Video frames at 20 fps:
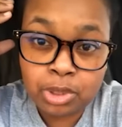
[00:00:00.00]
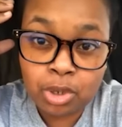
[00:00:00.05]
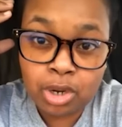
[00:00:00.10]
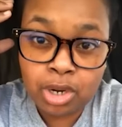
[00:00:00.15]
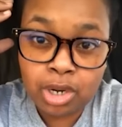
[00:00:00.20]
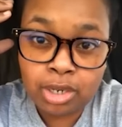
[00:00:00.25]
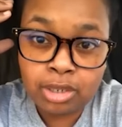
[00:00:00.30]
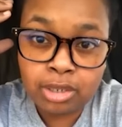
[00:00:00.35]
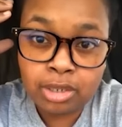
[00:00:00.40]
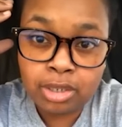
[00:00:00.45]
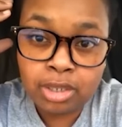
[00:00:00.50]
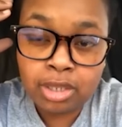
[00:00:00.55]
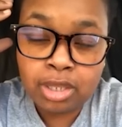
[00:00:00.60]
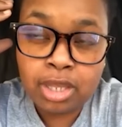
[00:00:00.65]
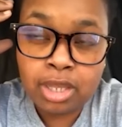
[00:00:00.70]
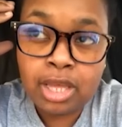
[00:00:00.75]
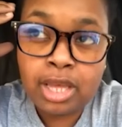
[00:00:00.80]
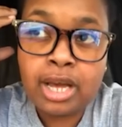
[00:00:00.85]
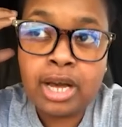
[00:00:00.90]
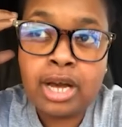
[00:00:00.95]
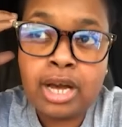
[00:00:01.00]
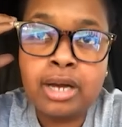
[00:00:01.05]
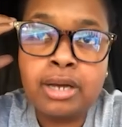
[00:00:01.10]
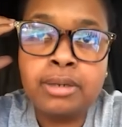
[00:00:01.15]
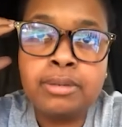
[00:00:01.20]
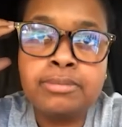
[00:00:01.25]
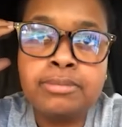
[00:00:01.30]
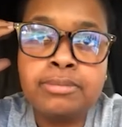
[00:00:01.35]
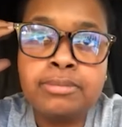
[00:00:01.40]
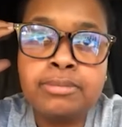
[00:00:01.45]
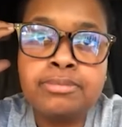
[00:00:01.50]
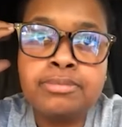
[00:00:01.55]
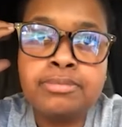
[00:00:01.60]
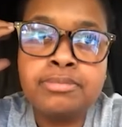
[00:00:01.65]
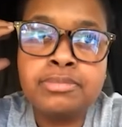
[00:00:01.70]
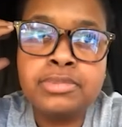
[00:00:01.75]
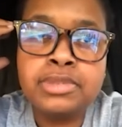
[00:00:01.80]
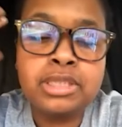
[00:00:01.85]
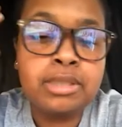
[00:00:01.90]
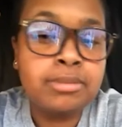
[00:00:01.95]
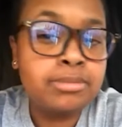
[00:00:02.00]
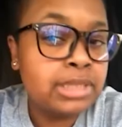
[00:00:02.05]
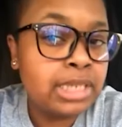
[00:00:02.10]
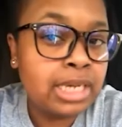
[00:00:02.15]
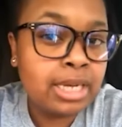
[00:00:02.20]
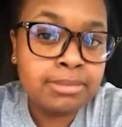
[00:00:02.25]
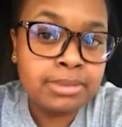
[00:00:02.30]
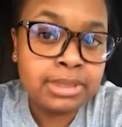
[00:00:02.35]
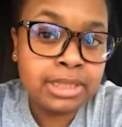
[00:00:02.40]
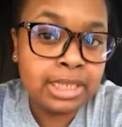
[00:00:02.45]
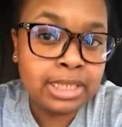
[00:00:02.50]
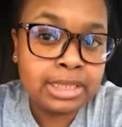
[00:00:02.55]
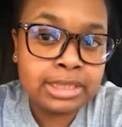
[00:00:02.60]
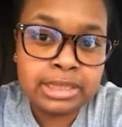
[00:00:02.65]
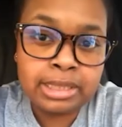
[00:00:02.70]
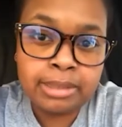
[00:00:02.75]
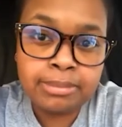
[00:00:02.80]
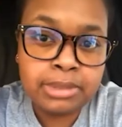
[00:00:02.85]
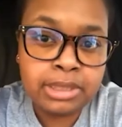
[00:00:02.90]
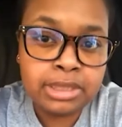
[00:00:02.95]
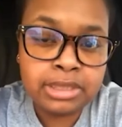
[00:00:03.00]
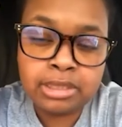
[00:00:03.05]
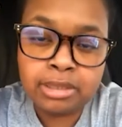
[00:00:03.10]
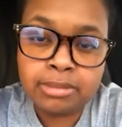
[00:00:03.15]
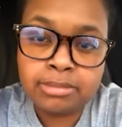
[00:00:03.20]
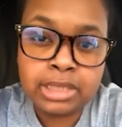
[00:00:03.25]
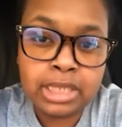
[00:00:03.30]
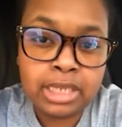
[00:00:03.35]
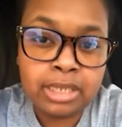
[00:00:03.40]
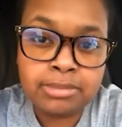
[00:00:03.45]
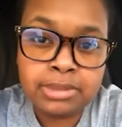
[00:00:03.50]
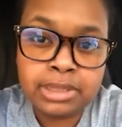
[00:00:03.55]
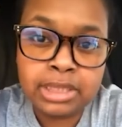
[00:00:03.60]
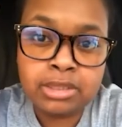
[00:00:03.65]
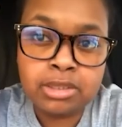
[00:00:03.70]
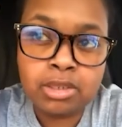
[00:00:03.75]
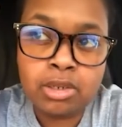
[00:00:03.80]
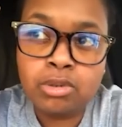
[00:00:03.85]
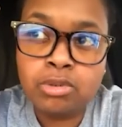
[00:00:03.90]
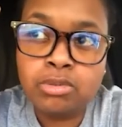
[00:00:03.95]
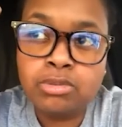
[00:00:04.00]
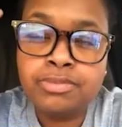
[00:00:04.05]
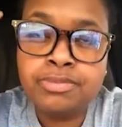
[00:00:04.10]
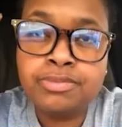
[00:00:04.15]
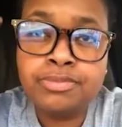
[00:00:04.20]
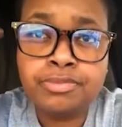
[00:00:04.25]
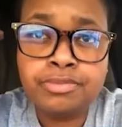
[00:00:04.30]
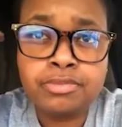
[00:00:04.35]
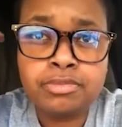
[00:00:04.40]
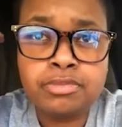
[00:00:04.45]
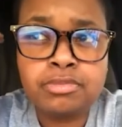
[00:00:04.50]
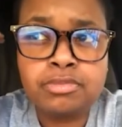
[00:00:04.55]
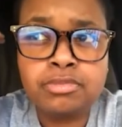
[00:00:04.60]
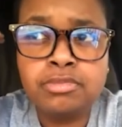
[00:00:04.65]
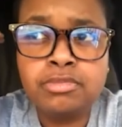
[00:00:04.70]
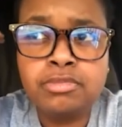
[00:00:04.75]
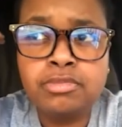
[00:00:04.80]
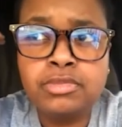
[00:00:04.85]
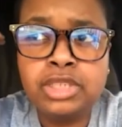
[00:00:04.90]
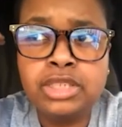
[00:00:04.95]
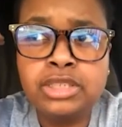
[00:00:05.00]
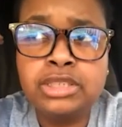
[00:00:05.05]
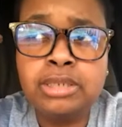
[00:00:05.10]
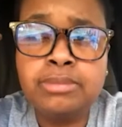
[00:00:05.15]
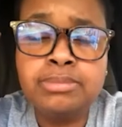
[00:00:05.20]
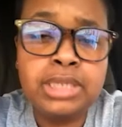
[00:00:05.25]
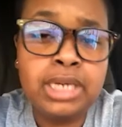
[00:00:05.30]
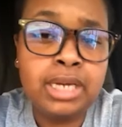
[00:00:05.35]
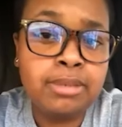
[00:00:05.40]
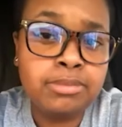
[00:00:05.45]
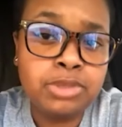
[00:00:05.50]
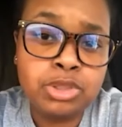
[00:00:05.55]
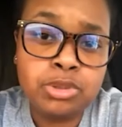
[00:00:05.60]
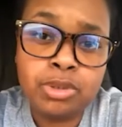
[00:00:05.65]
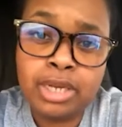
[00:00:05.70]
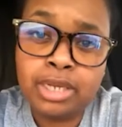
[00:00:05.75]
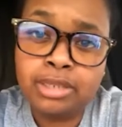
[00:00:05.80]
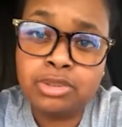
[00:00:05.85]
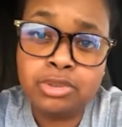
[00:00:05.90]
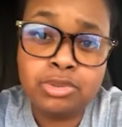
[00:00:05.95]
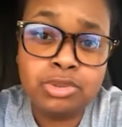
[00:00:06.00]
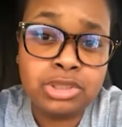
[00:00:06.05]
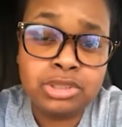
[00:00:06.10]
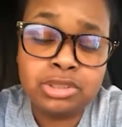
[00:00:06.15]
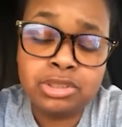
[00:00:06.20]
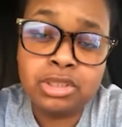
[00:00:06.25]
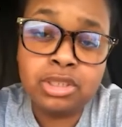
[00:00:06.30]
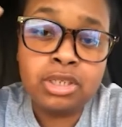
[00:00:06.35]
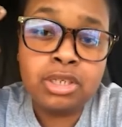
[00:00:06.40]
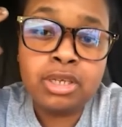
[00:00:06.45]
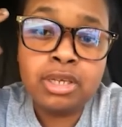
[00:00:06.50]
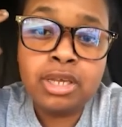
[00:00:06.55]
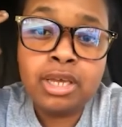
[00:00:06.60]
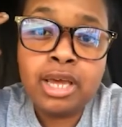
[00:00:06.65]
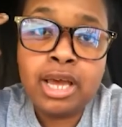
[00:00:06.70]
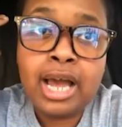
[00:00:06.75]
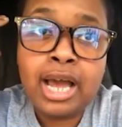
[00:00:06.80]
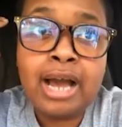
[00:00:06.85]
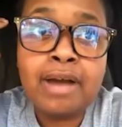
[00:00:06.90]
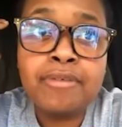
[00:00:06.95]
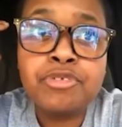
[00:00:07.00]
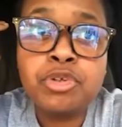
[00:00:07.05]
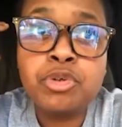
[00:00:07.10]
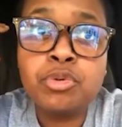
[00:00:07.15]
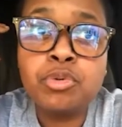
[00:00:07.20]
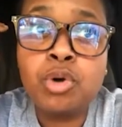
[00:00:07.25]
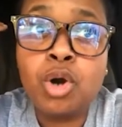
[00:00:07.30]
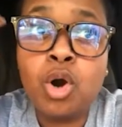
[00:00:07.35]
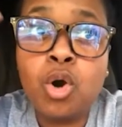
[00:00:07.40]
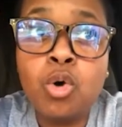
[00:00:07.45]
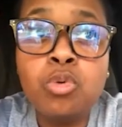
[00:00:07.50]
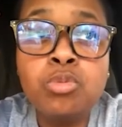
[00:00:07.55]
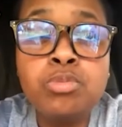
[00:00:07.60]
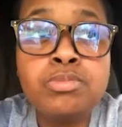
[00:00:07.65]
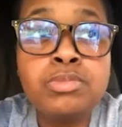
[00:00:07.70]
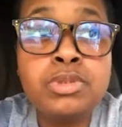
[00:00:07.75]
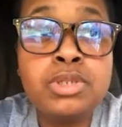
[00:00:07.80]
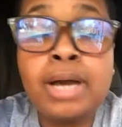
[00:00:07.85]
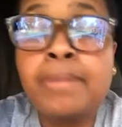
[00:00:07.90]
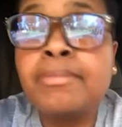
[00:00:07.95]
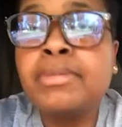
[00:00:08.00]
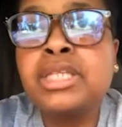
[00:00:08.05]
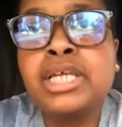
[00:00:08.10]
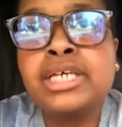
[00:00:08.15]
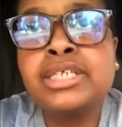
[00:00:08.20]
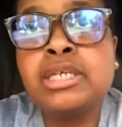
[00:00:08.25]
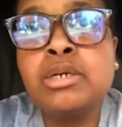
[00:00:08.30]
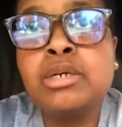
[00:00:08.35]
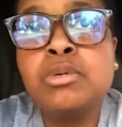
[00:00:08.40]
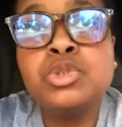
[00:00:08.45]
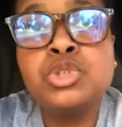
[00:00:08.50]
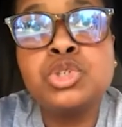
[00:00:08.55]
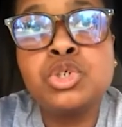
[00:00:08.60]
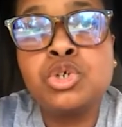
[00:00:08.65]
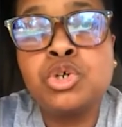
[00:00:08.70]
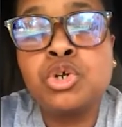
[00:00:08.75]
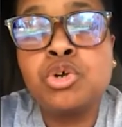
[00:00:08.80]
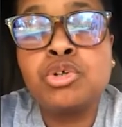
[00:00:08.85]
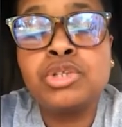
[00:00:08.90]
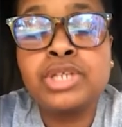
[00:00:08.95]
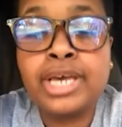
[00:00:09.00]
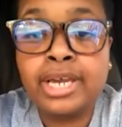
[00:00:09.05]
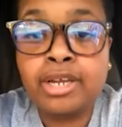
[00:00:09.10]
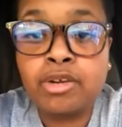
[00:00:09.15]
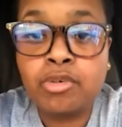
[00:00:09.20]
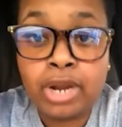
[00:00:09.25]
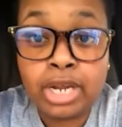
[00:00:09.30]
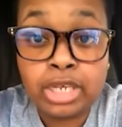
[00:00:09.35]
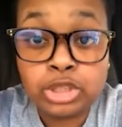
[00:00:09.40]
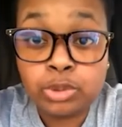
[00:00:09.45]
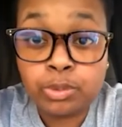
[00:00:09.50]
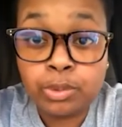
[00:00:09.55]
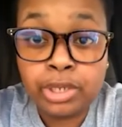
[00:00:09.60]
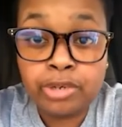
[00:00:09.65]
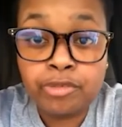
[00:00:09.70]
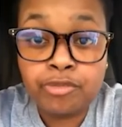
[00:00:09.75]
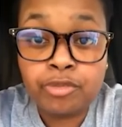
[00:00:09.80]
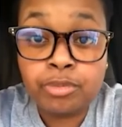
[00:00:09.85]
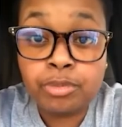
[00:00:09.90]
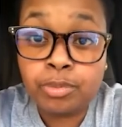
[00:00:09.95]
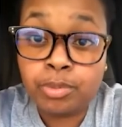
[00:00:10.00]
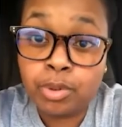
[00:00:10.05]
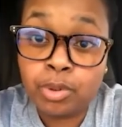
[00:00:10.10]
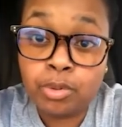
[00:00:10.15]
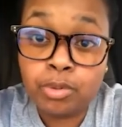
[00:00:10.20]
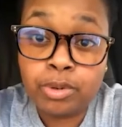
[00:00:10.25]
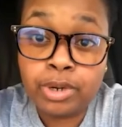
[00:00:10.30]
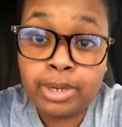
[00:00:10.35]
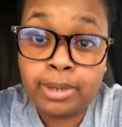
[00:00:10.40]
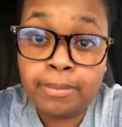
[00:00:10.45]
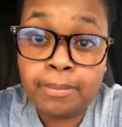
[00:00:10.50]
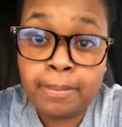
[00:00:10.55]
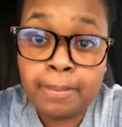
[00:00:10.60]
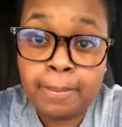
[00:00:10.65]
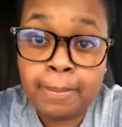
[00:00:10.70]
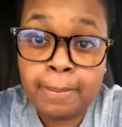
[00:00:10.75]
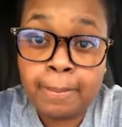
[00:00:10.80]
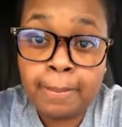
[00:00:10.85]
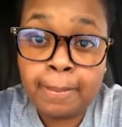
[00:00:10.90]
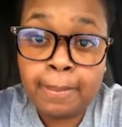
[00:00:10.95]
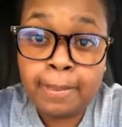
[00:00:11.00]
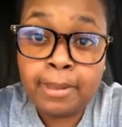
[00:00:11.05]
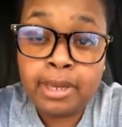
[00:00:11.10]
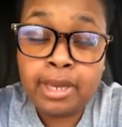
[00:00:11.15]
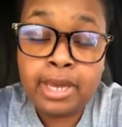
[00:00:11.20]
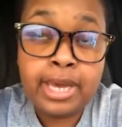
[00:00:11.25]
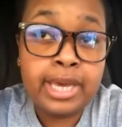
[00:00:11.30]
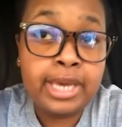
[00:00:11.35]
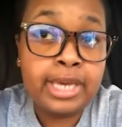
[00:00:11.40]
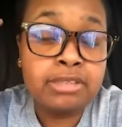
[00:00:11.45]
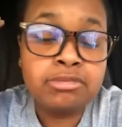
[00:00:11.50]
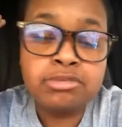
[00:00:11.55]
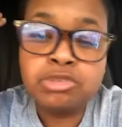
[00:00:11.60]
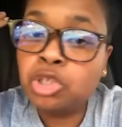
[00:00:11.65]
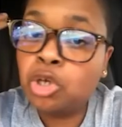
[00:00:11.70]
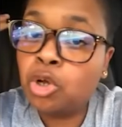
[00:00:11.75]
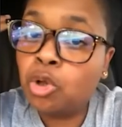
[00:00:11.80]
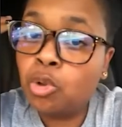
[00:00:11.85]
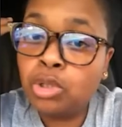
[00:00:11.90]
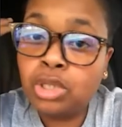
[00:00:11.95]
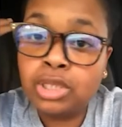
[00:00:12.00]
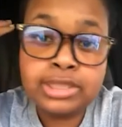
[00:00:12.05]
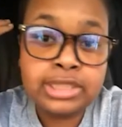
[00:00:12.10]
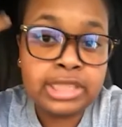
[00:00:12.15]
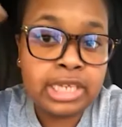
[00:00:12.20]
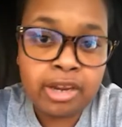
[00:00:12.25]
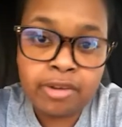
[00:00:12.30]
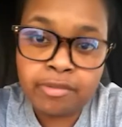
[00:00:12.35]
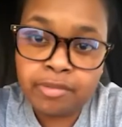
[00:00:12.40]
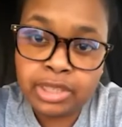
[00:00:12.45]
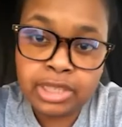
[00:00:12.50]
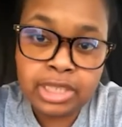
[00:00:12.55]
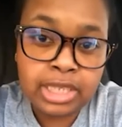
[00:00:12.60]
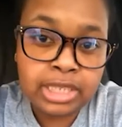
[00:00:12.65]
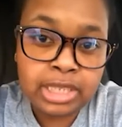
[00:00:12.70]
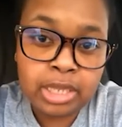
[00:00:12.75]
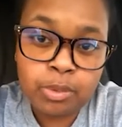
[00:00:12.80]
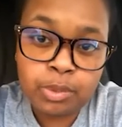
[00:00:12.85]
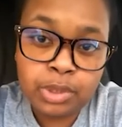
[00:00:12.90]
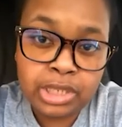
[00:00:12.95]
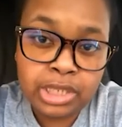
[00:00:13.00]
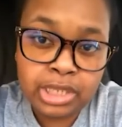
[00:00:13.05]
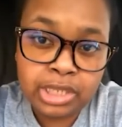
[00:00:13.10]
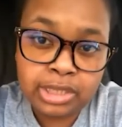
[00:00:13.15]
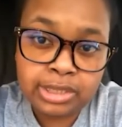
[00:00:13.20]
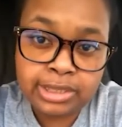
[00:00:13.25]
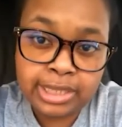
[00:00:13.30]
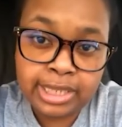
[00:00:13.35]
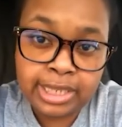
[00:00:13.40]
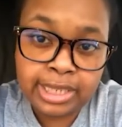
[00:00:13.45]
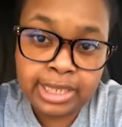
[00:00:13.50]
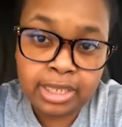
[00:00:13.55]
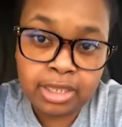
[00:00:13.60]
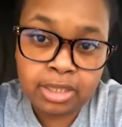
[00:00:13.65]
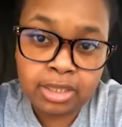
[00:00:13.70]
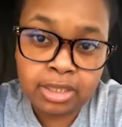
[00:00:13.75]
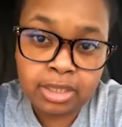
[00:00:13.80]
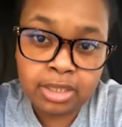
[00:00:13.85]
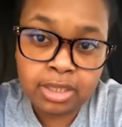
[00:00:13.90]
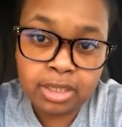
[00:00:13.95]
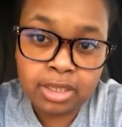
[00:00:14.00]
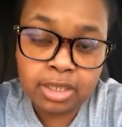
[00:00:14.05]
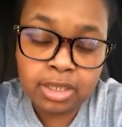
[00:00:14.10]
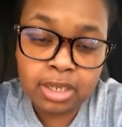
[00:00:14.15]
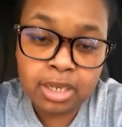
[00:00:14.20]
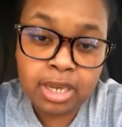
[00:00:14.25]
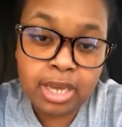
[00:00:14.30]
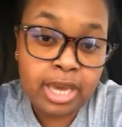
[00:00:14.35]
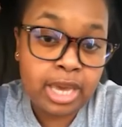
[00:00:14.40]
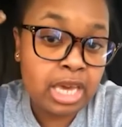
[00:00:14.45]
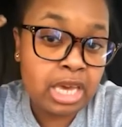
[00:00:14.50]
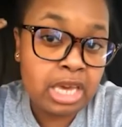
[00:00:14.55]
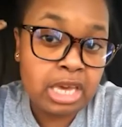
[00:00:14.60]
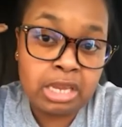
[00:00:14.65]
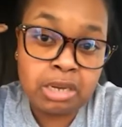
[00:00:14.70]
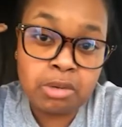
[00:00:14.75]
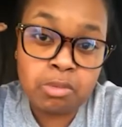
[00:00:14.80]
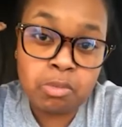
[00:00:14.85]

are um Sometimes they accept it, sometimes they don't. Sometimes you ha- you just have to hope. I mean, like there was a girl that graduated from the program and told us everything that we needed to hear, and